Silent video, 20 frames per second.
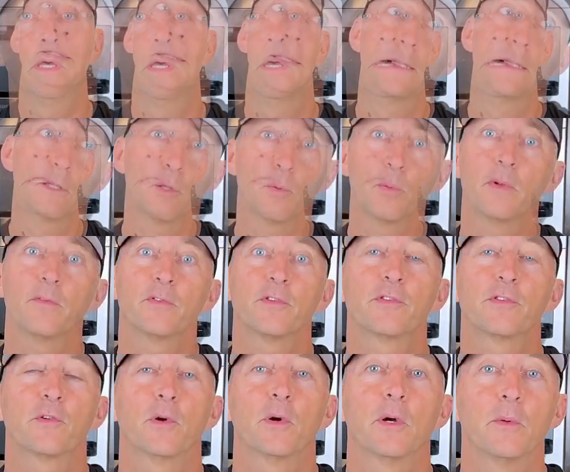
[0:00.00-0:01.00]
Now, a little bit of a
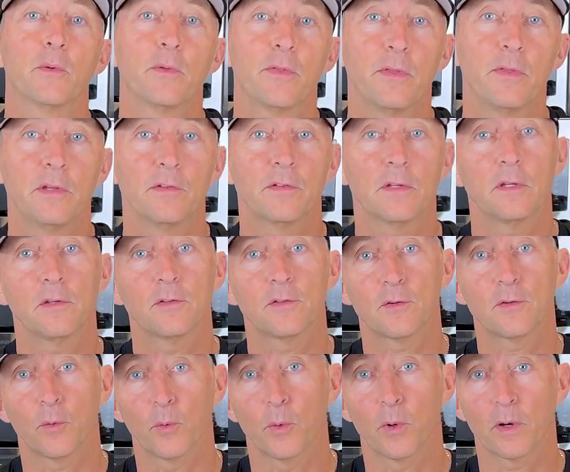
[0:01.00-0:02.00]
story with these. I
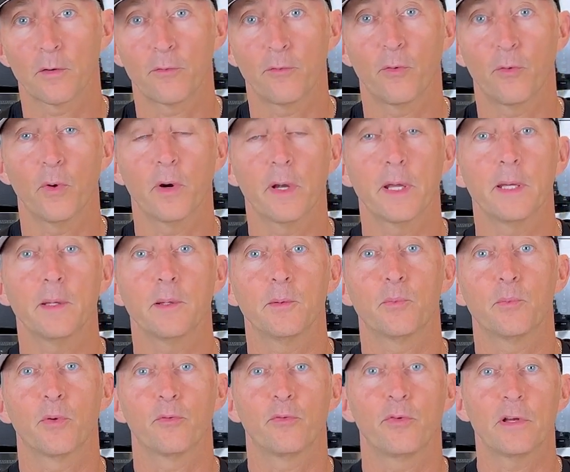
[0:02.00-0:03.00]
used to work for a
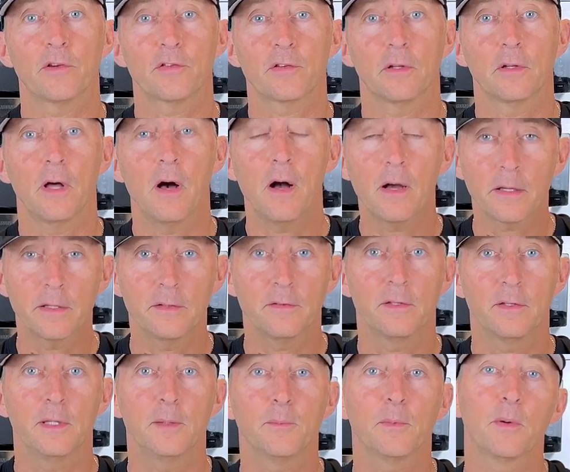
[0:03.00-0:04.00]
professional hockey
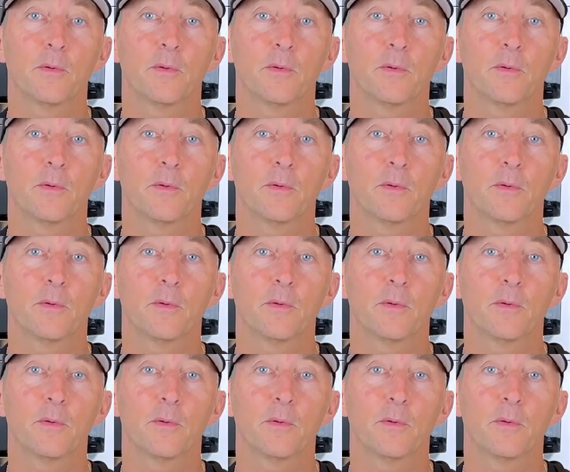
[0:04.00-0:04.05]
team.